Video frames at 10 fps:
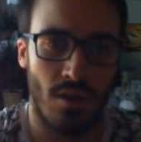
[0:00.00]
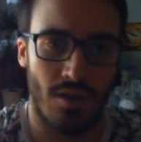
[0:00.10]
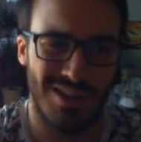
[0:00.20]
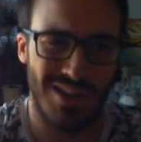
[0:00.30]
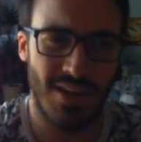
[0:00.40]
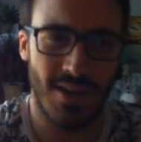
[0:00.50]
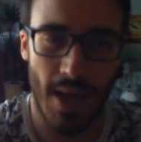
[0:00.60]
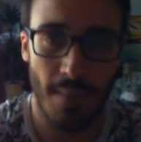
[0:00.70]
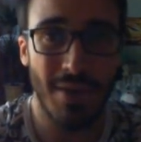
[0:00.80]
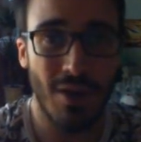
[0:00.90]
It
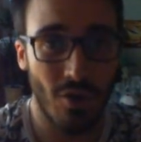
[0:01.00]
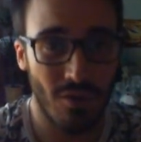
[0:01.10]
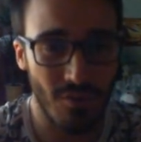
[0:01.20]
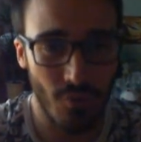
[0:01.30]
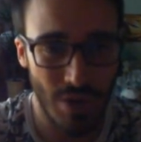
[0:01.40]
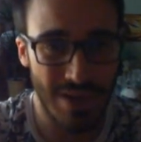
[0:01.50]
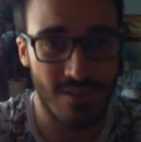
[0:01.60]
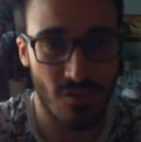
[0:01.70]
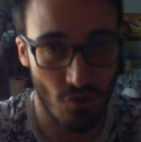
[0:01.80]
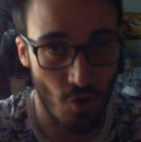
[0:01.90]
can be really
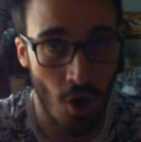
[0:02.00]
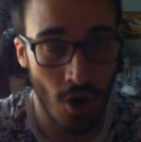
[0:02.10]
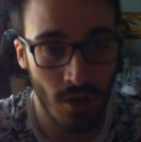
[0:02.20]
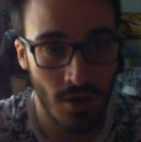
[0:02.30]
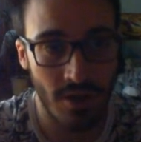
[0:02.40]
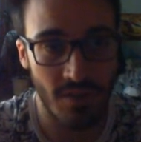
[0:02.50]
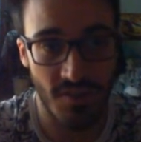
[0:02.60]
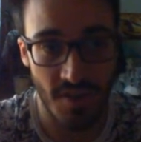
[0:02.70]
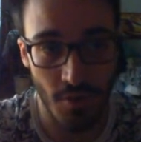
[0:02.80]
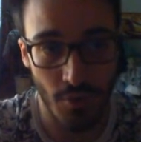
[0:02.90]
strong in
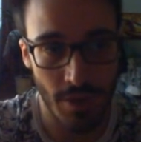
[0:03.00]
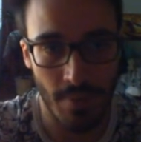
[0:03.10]
theory,